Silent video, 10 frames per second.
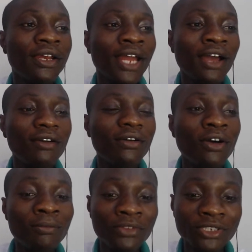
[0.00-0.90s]
Now,
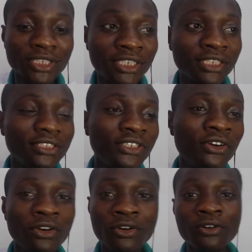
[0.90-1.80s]
obviously,
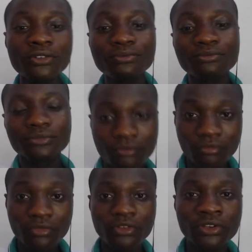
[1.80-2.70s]
your
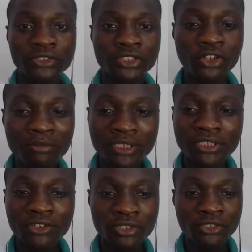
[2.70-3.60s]
job
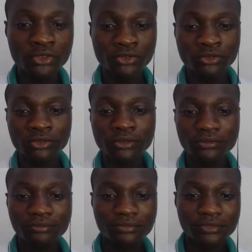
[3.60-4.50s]
is not to
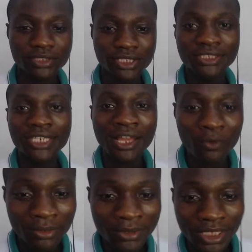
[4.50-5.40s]
design
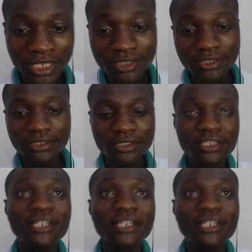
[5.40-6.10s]
websites.